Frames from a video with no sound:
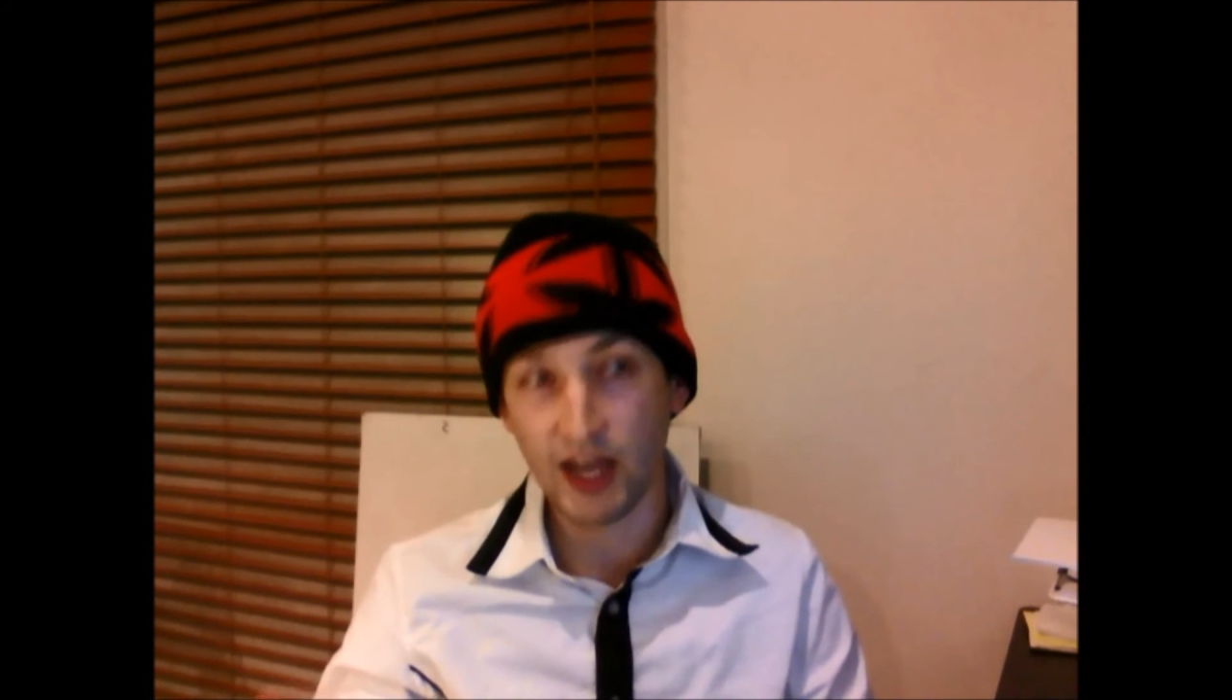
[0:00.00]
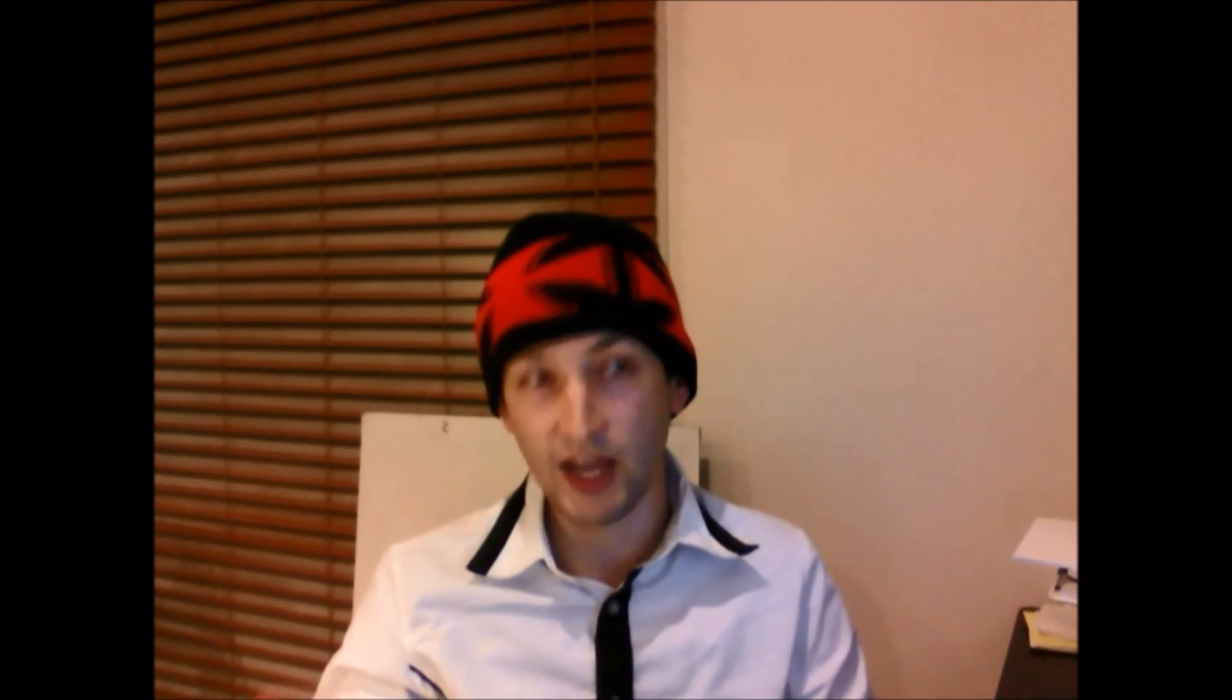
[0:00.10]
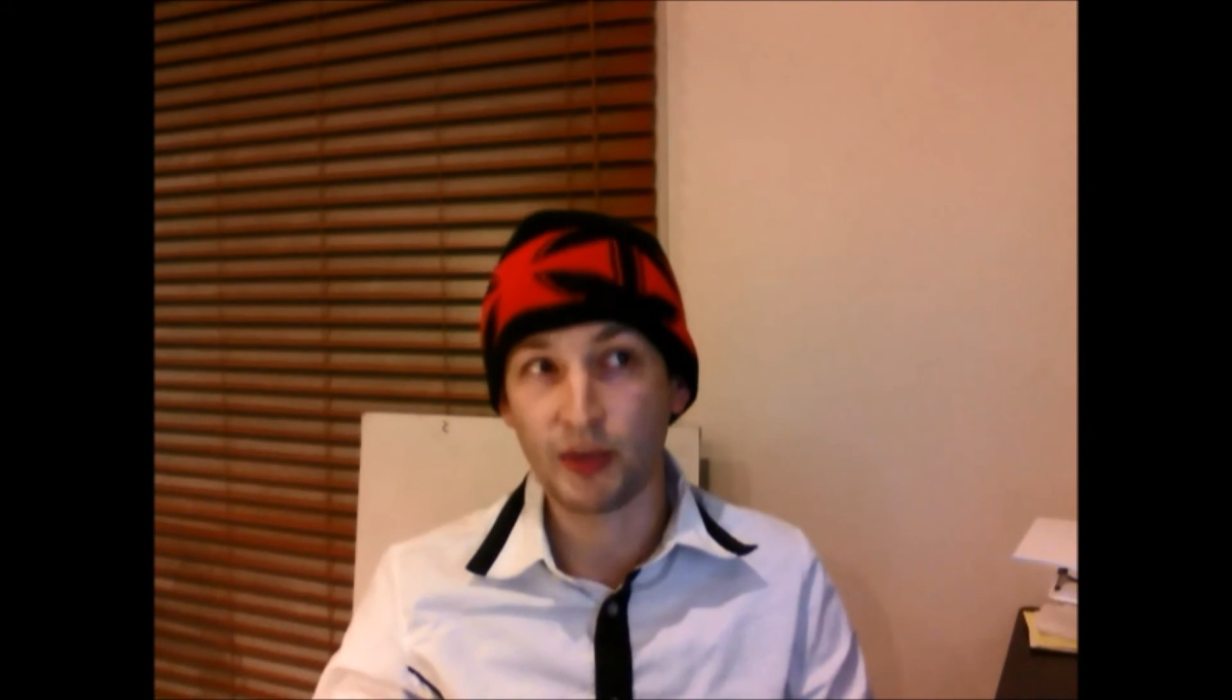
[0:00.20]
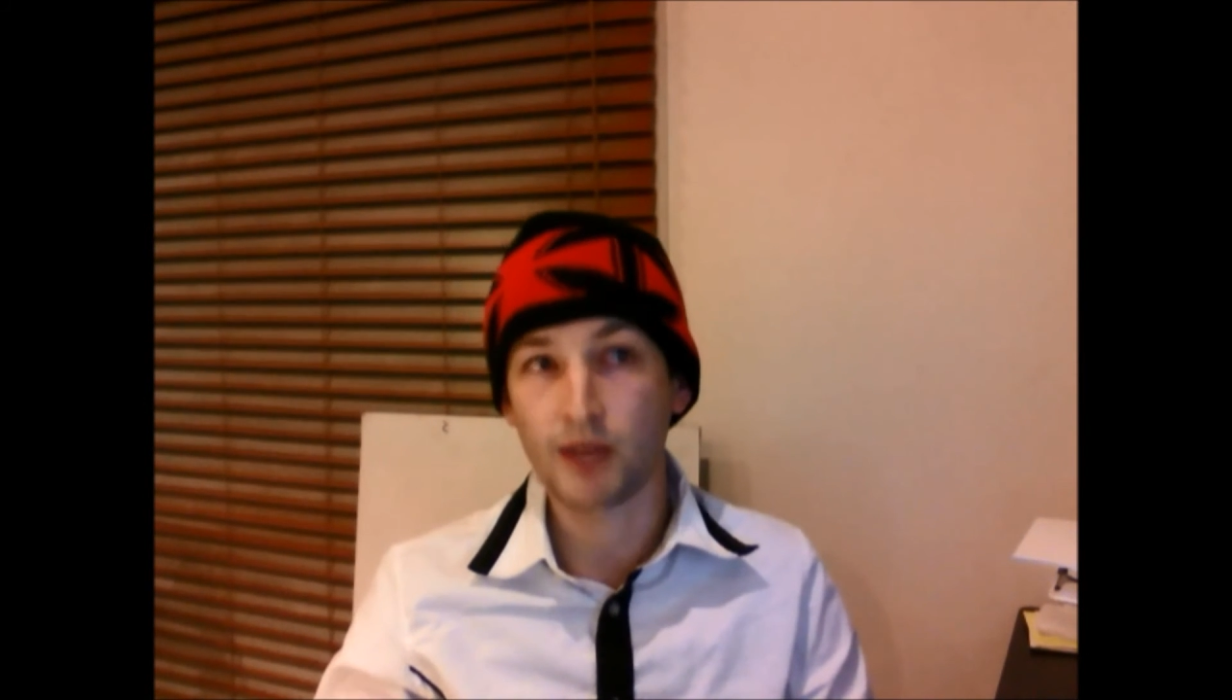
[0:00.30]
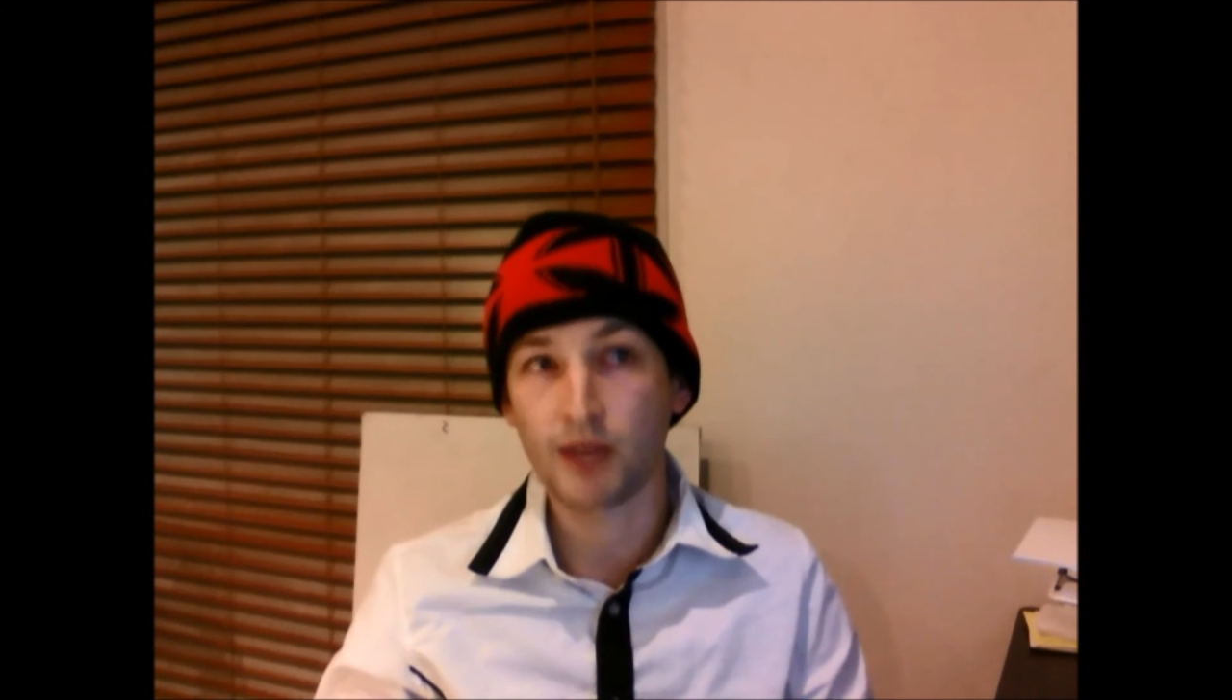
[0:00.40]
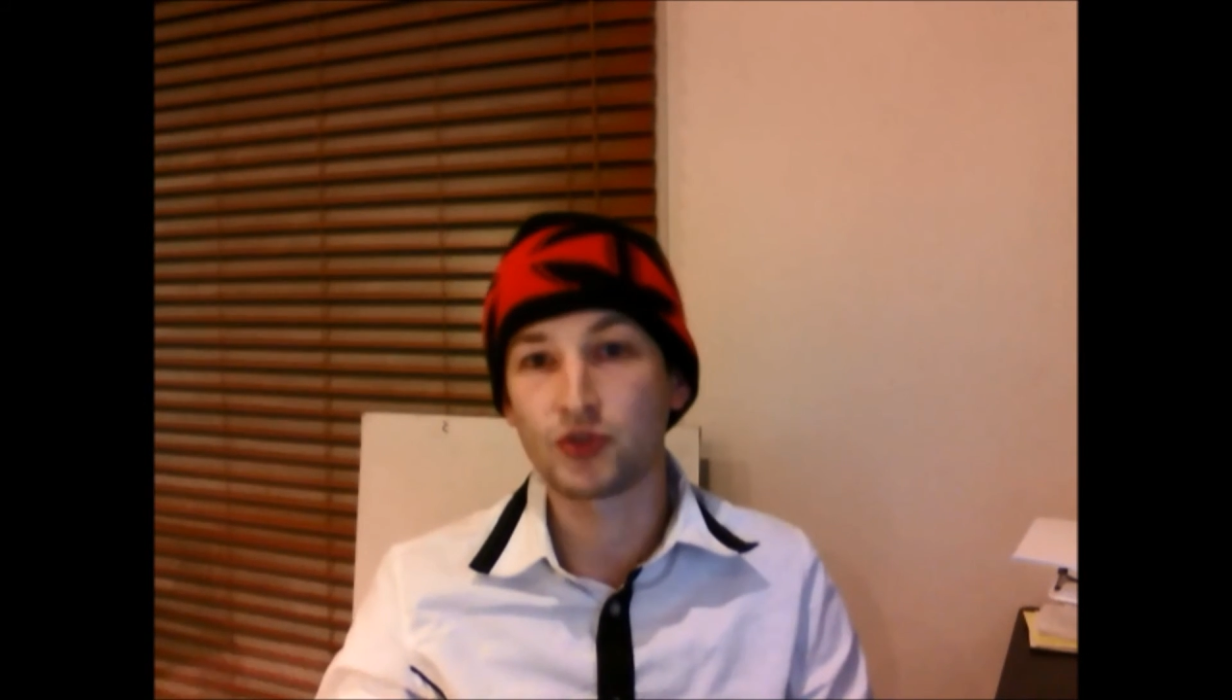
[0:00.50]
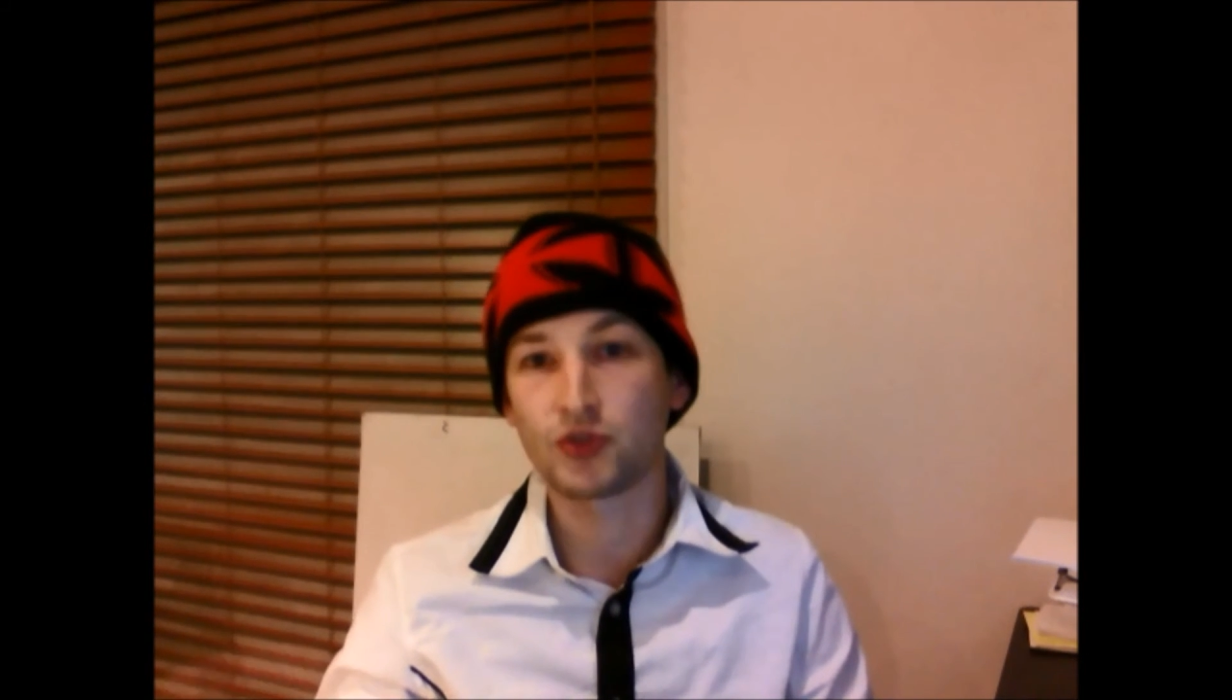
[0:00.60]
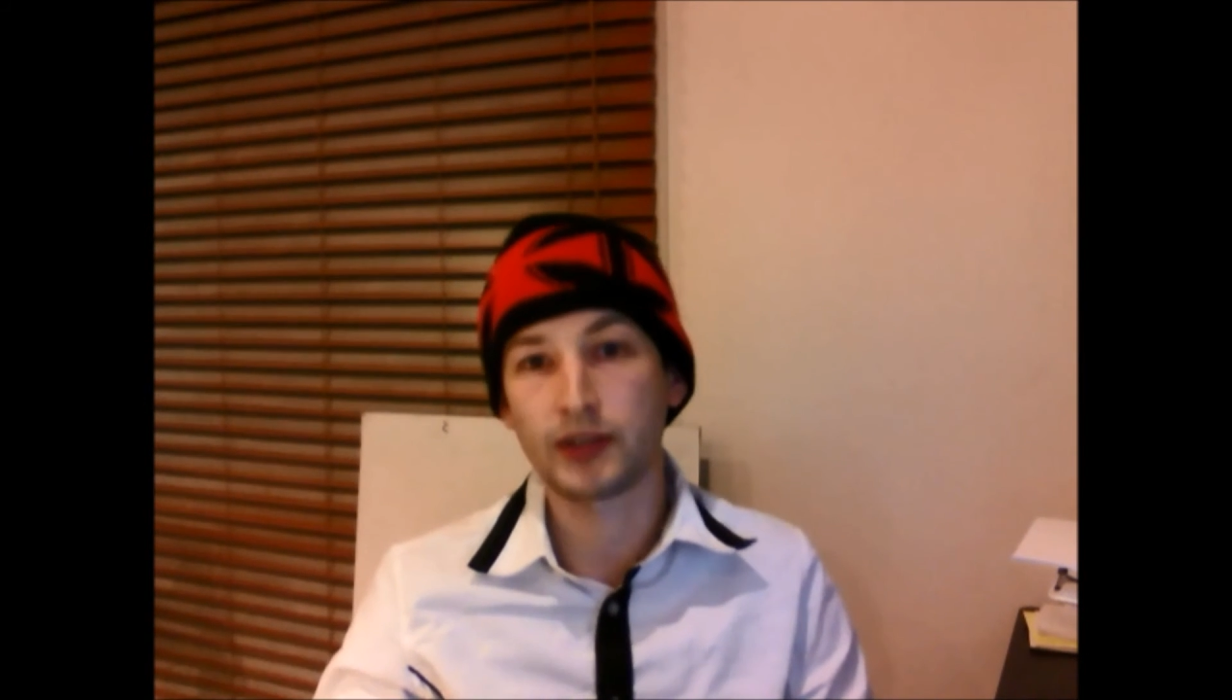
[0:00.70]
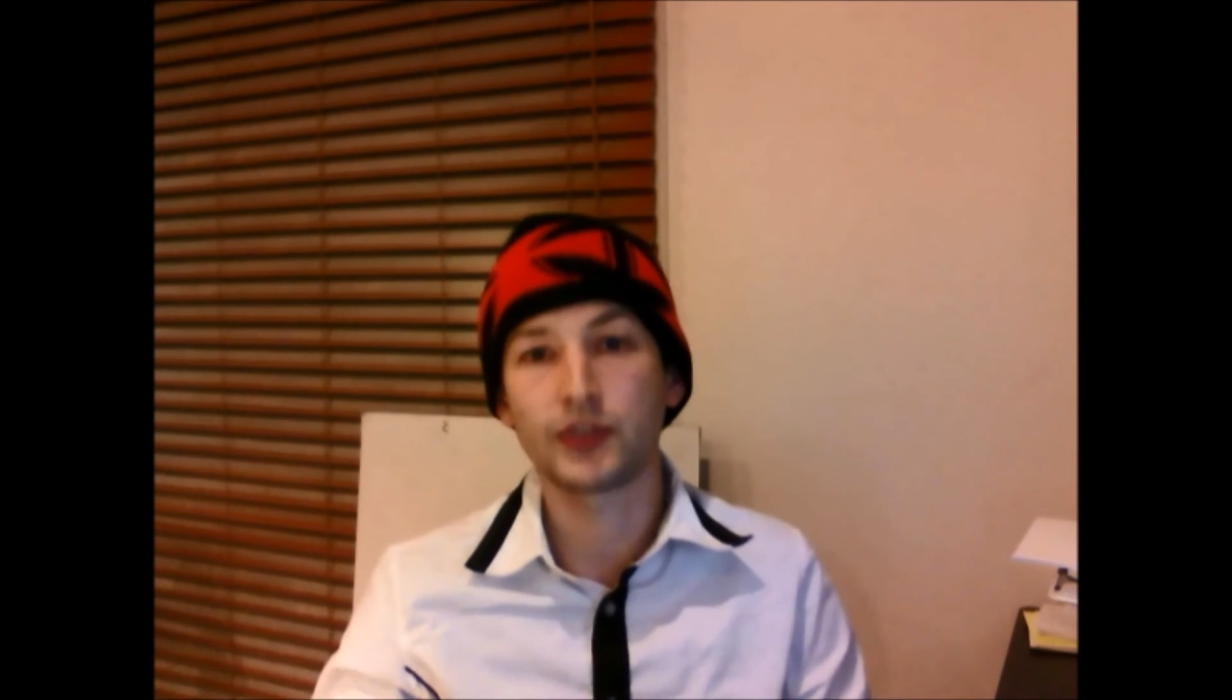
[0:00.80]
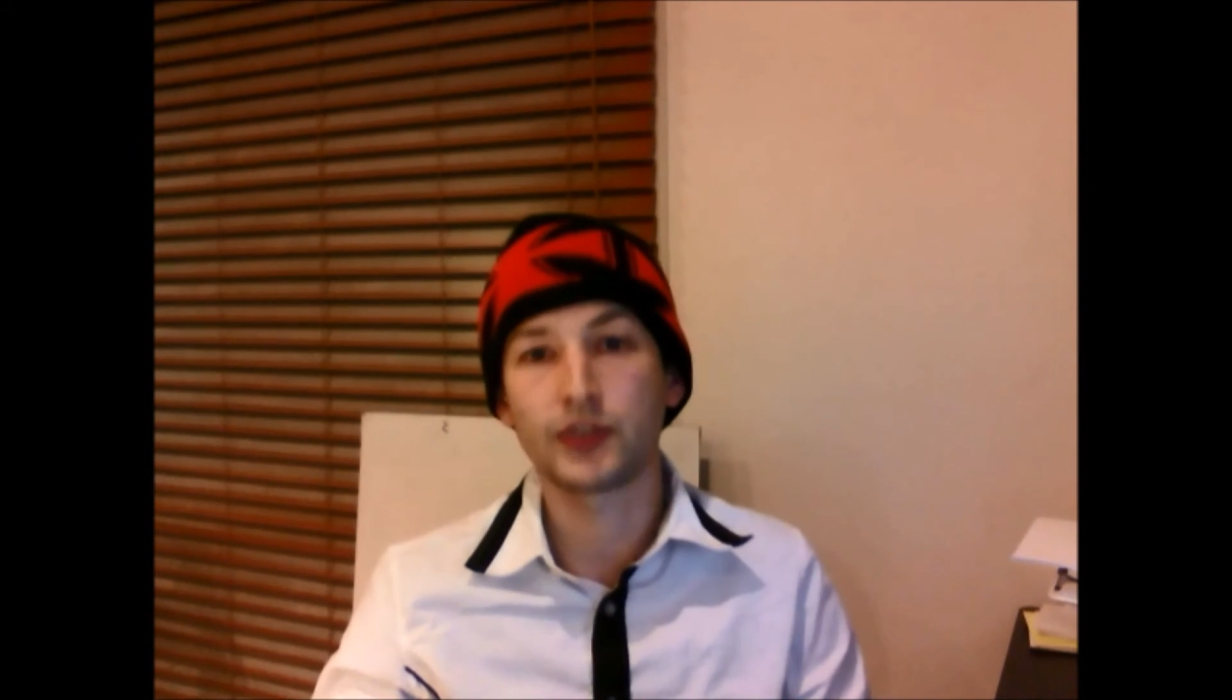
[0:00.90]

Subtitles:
it becomes directly